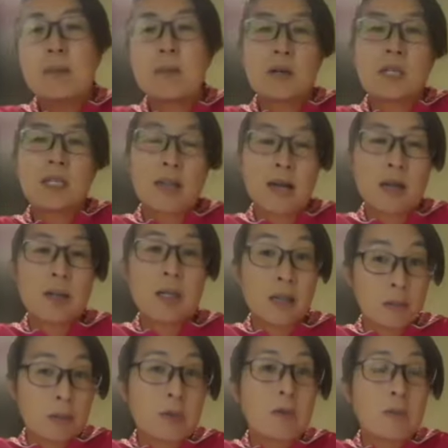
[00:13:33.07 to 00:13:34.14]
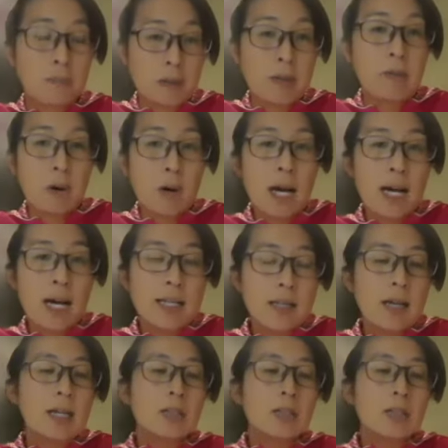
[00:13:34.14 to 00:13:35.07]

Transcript: I'm going to tell him beforehand.